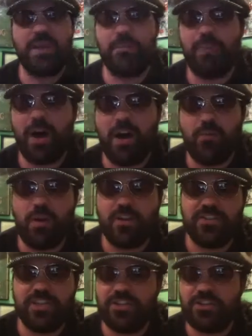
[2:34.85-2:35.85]
pond water
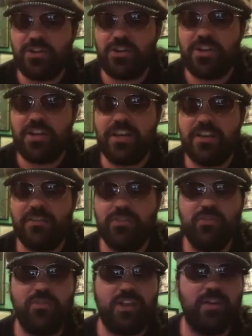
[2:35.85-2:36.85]
is like dirty. You
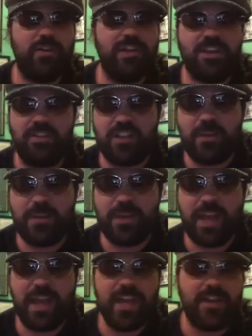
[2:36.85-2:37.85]
drink it, get a stomach
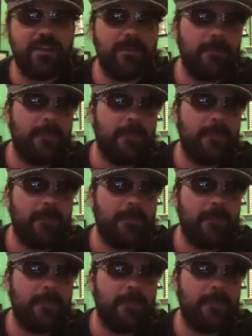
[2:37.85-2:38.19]
ache.